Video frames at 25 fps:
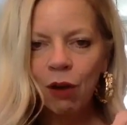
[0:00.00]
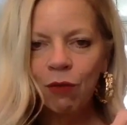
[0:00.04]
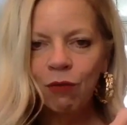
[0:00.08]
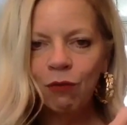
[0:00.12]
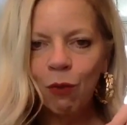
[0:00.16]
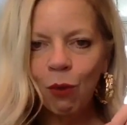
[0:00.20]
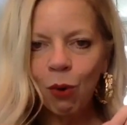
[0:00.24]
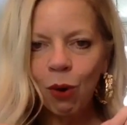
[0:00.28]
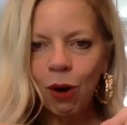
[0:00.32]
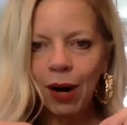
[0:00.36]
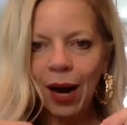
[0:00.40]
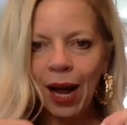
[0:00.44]

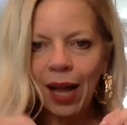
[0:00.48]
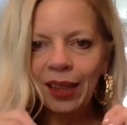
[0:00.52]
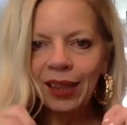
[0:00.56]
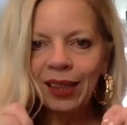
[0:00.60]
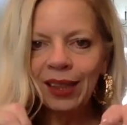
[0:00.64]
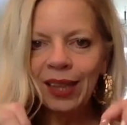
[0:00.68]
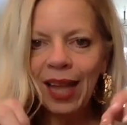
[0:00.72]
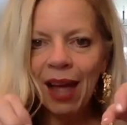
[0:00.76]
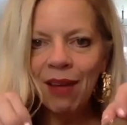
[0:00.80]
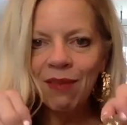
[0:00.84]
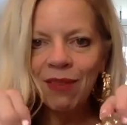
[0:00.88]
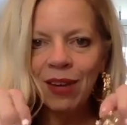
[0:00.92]
for
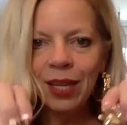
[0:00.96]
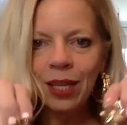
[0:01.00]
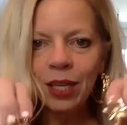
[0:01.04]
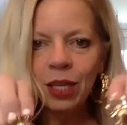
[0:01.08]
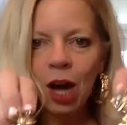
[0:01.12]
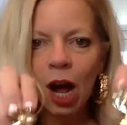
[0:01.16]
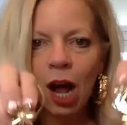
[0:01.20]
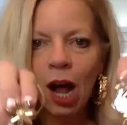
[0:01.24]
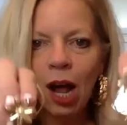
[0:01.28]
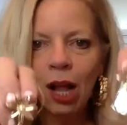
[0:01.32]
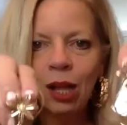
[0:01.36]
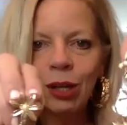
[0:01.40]

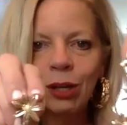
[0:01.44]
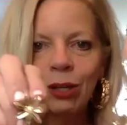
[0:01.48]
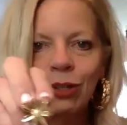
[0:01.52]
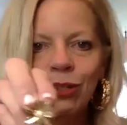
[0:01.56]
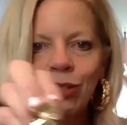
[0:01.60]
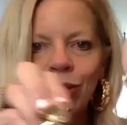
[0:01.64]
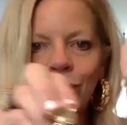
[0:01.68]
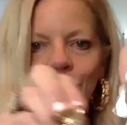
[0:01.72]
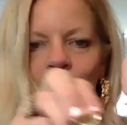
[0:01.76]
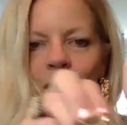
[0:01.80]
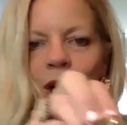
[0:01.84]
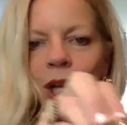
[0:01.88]

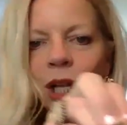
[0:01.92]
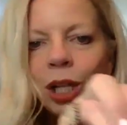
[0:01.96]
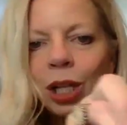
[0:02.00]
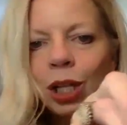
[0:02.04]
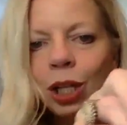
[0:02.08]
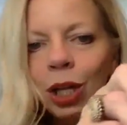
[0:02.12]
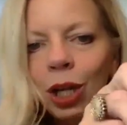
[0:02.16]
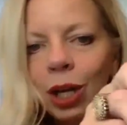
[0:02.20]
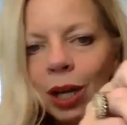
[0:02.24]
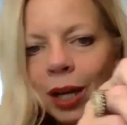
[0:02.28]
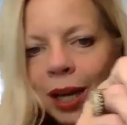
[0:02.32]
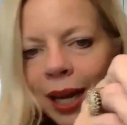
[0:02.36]
$11.
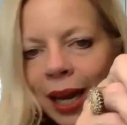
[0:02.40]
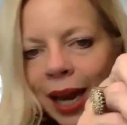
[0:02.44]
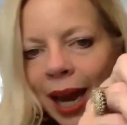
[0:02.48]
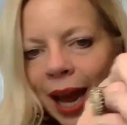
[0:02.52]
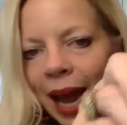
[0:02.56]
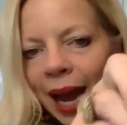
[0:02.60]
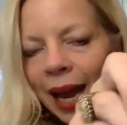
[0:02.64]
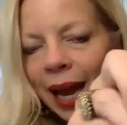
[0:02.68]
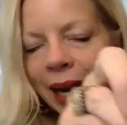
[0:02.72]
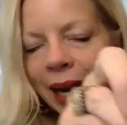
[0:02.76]
Look at